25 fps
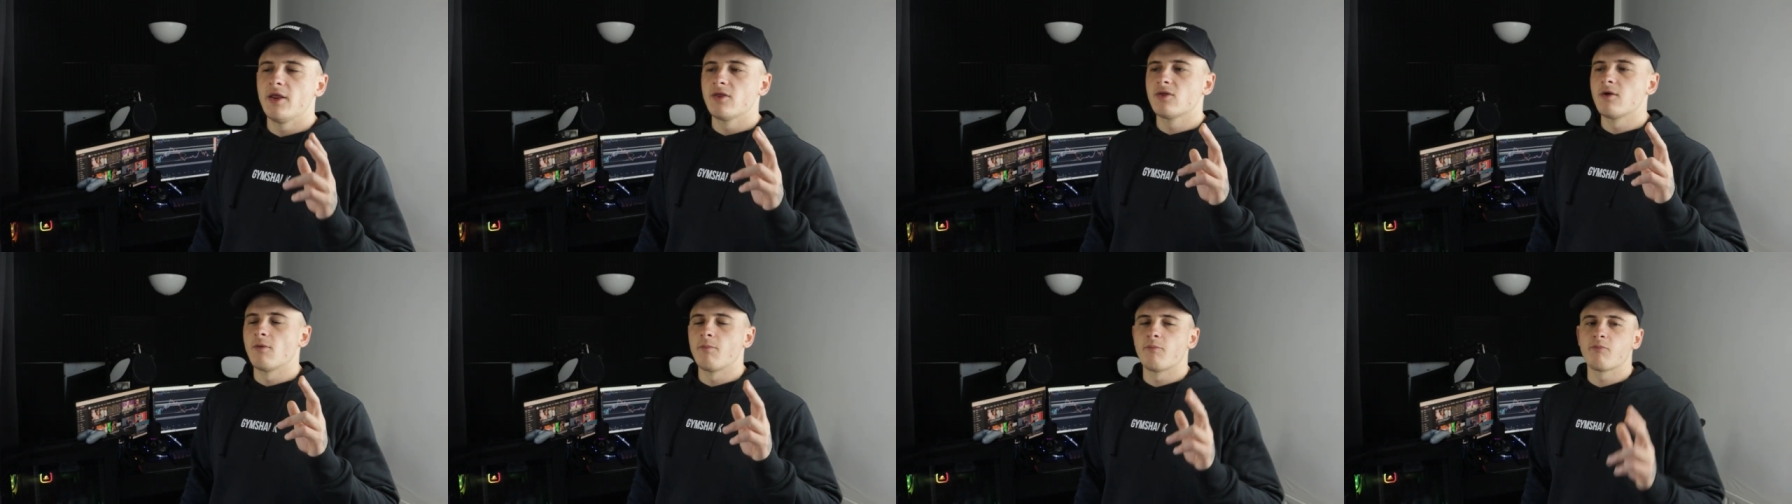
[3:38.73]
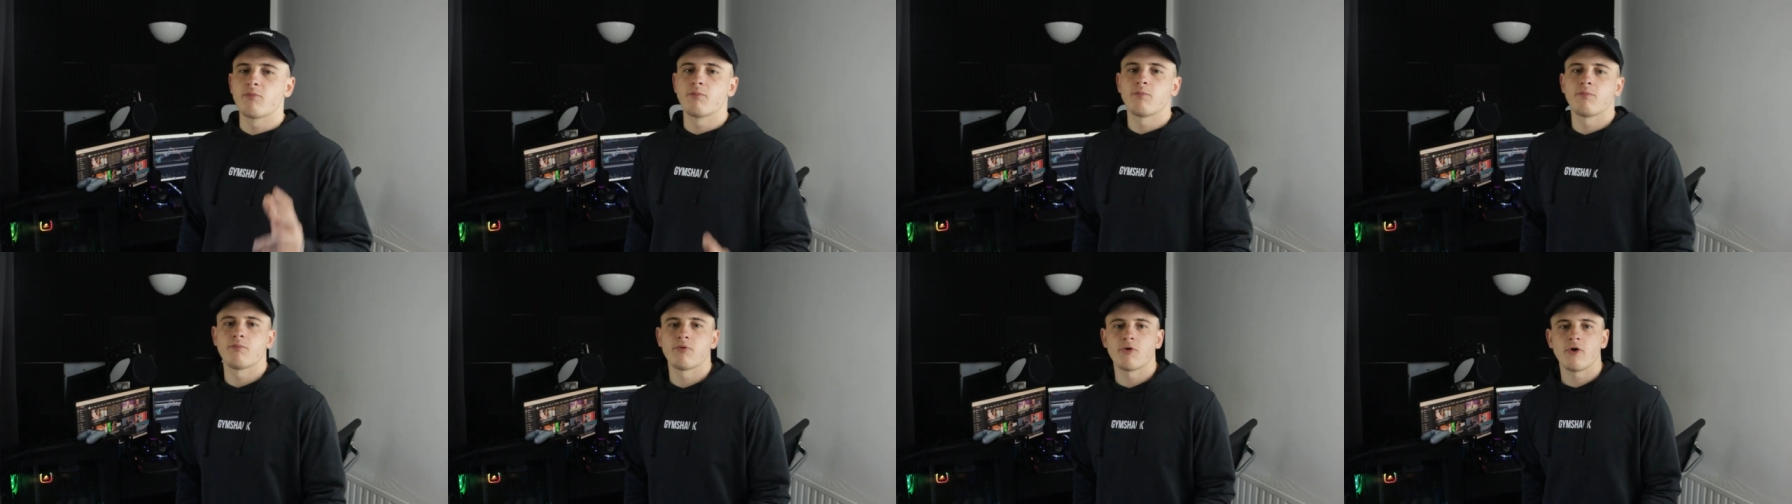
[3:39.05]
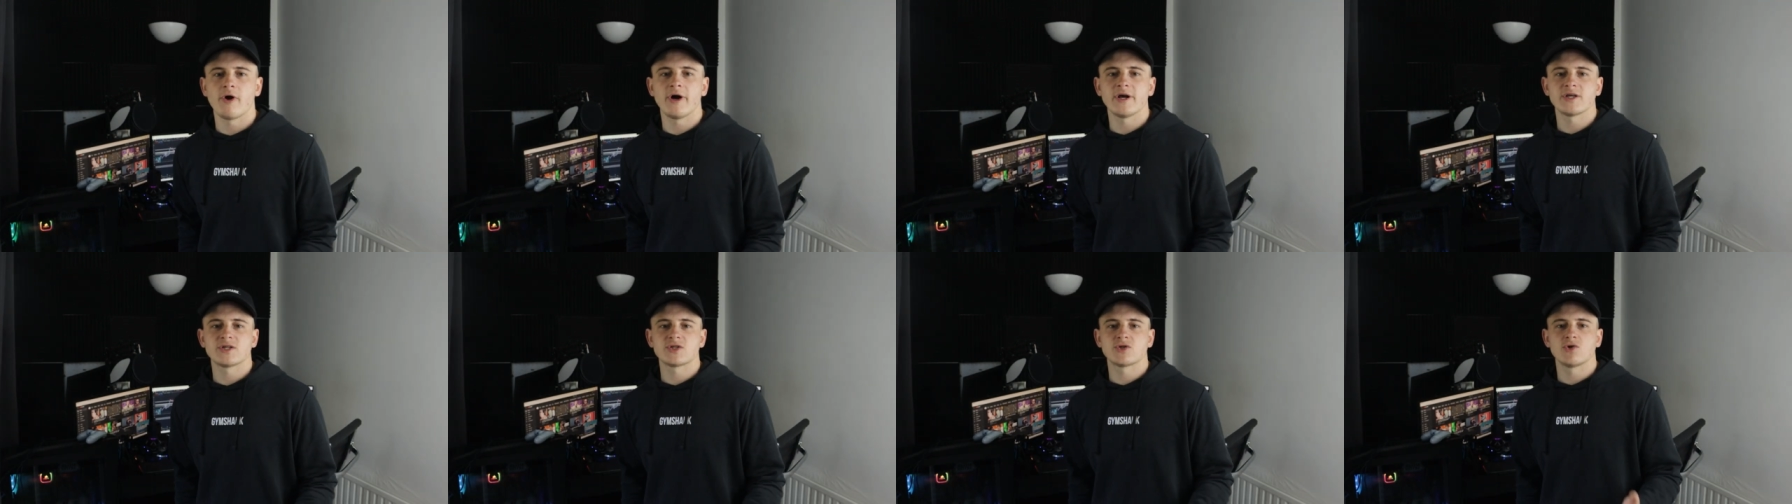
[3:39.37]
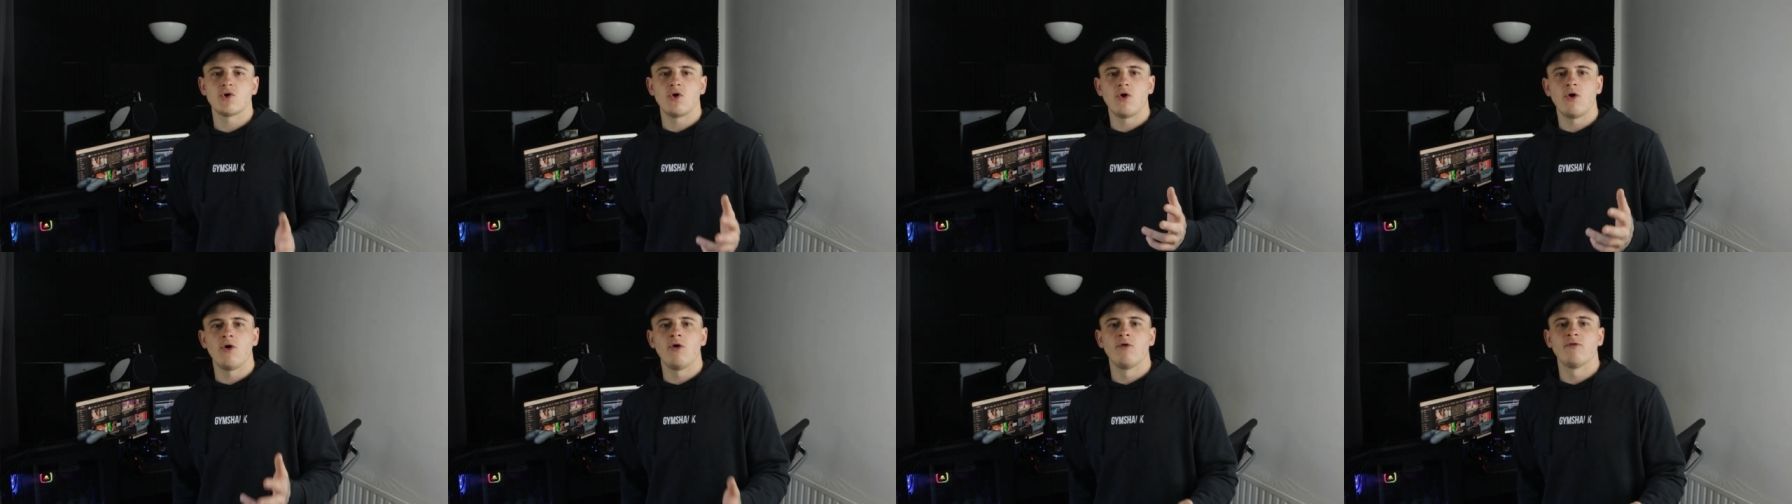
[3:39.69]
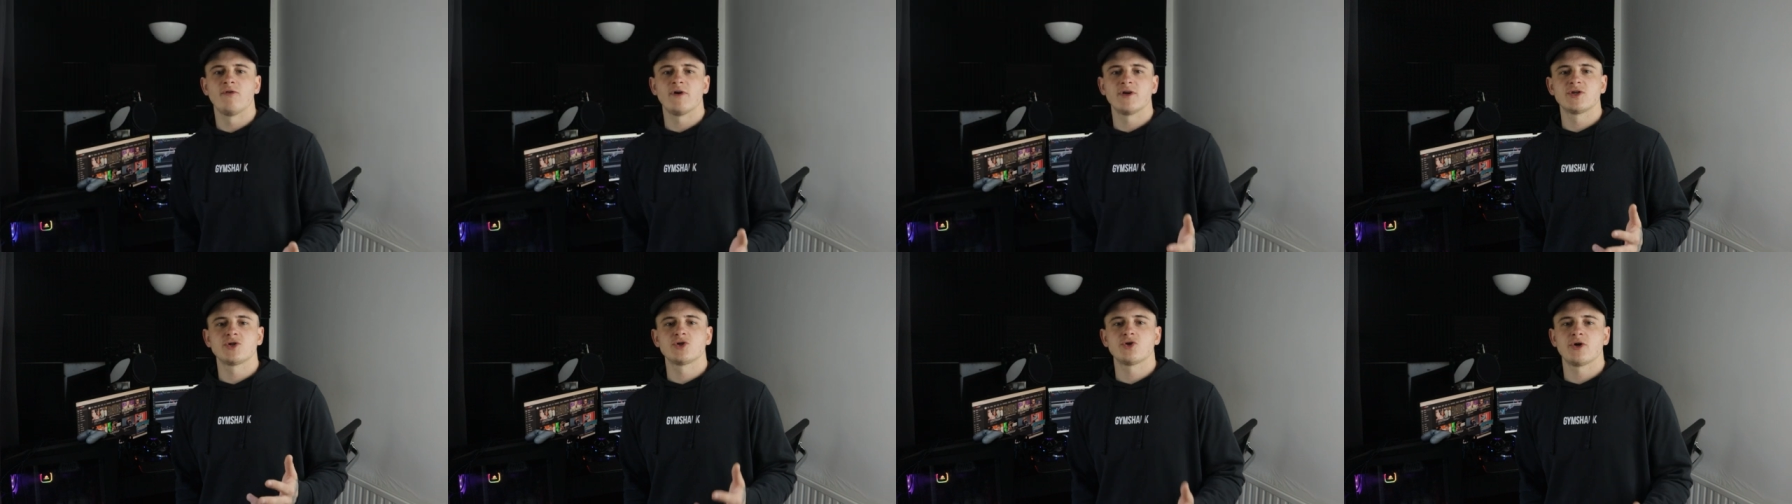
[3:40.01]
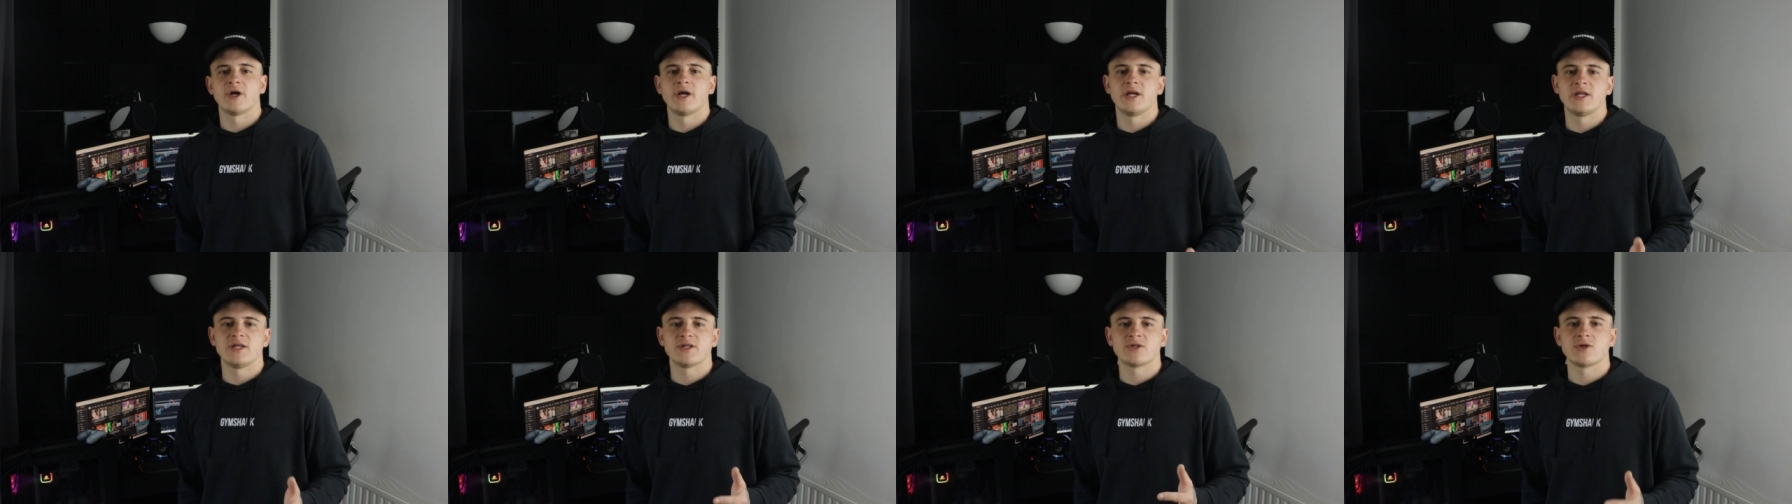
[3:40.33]
the price of a
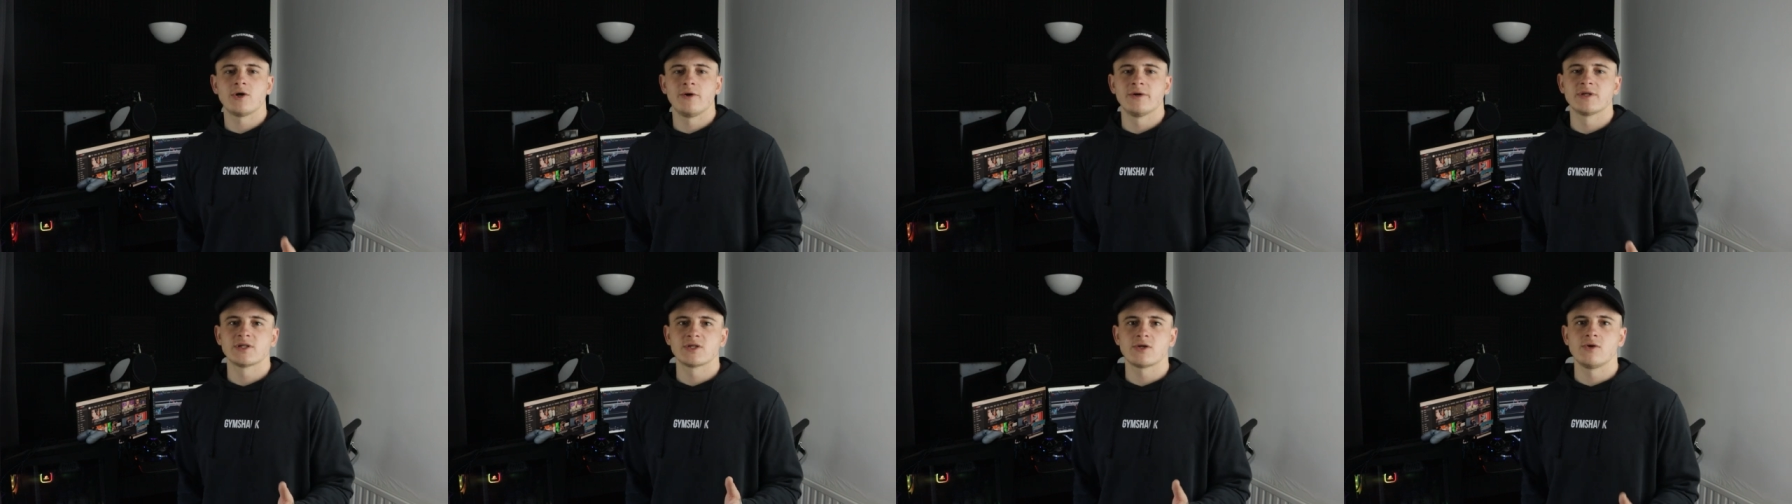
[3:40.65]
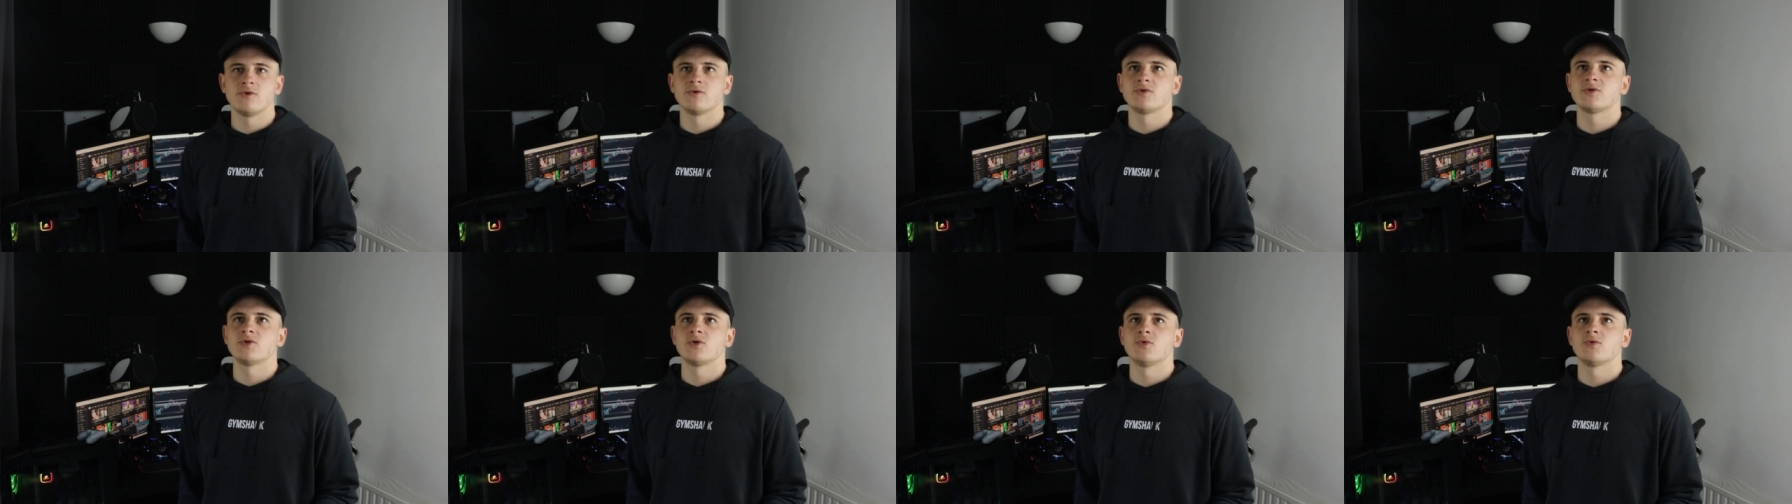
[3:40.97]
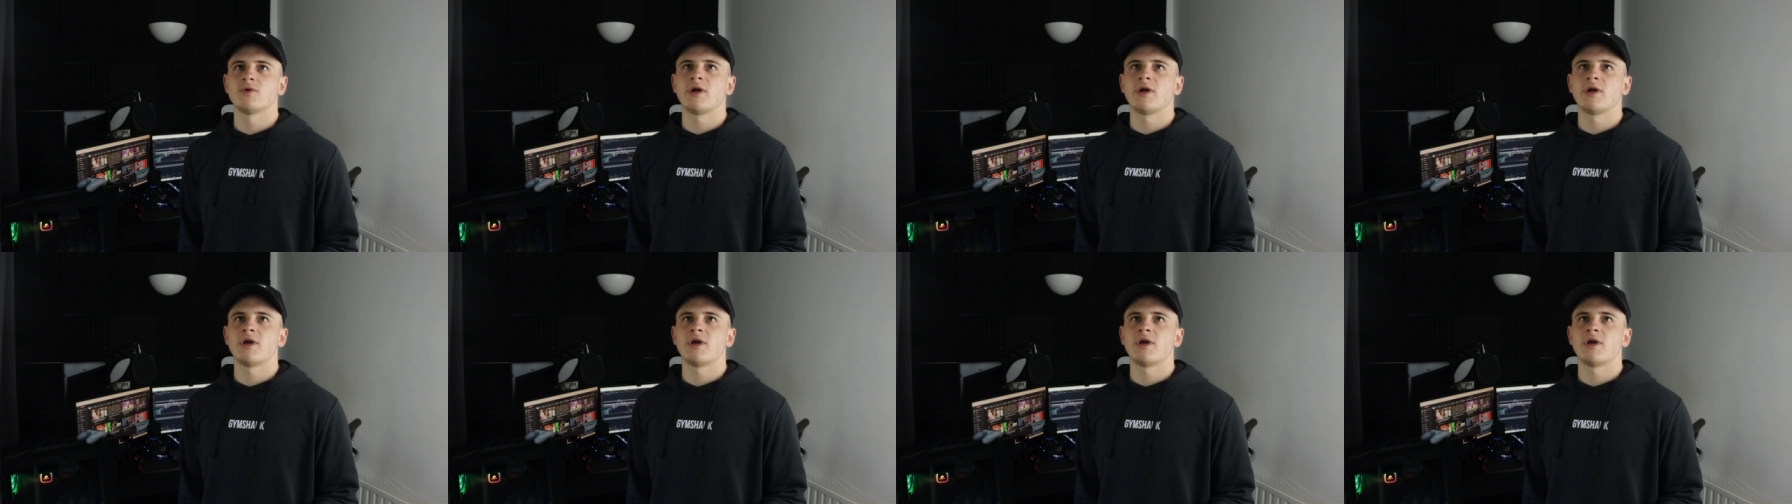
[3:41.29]
trade is going to go to.